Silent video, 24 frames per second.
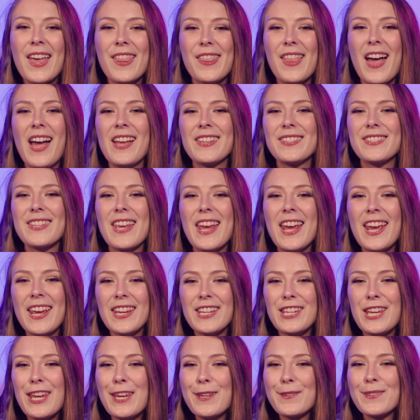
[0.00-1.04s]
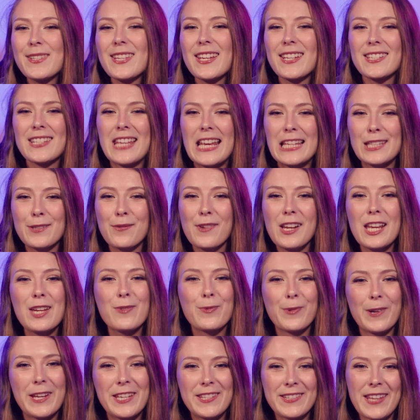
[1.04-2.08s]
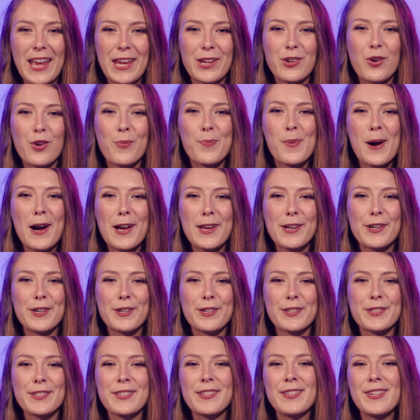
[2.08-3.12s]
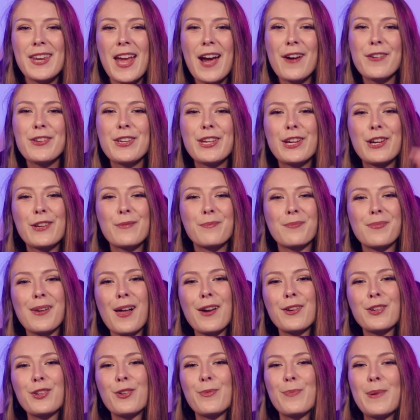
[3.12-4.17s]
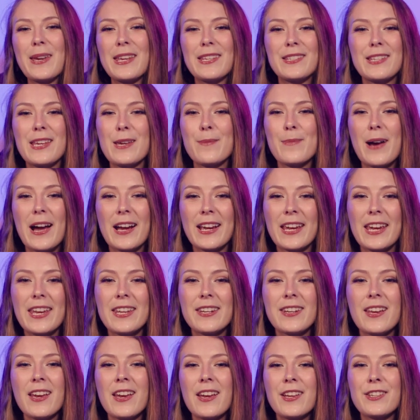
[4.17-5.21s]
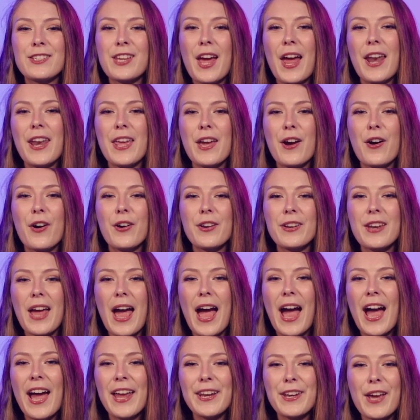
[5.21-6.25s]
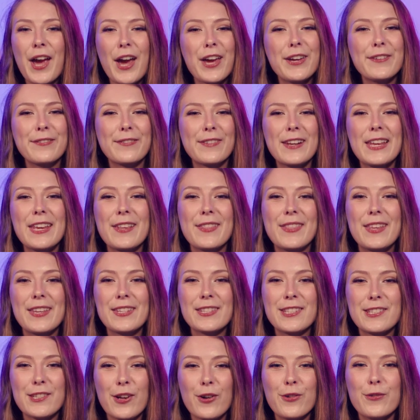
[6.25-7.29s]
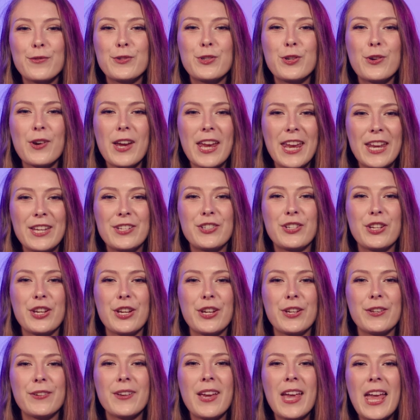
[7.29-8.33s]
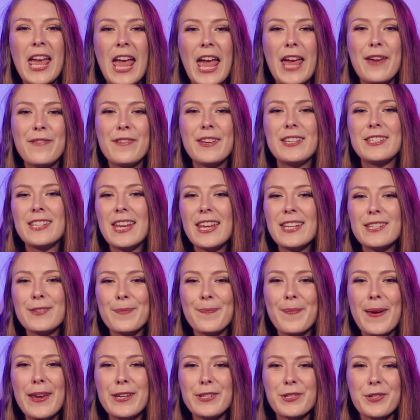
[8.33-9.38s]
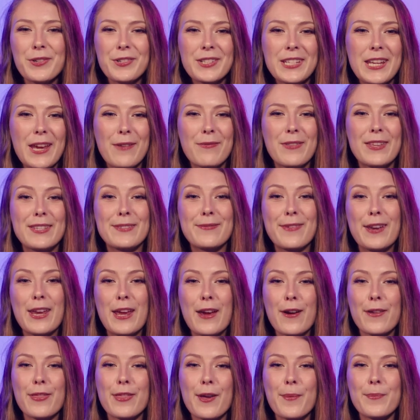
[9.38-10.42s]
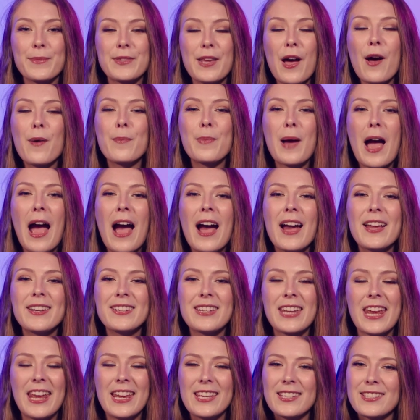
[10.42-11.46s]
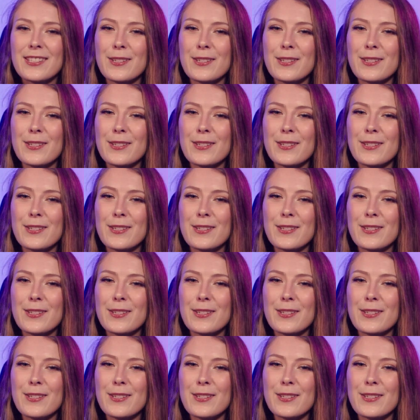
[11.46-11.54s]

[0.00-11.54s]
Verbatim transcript: That's it, you've successfully reset your BIOS. Now you can plug your PC back in, turn it on, and hopefully this solved your issue. If it did, make sure to give this video a thumbs up and hit